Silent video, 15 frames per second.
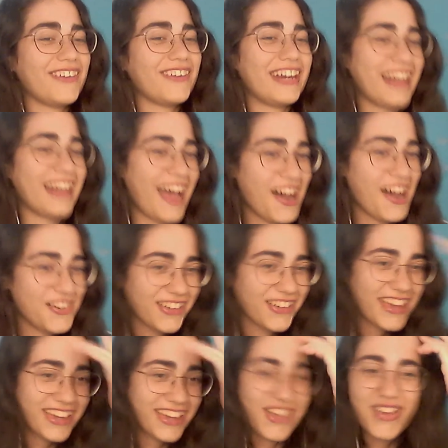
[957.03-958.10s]
right now.
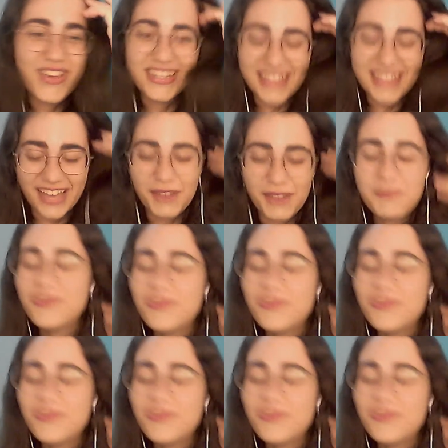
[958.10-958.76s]
You can tell.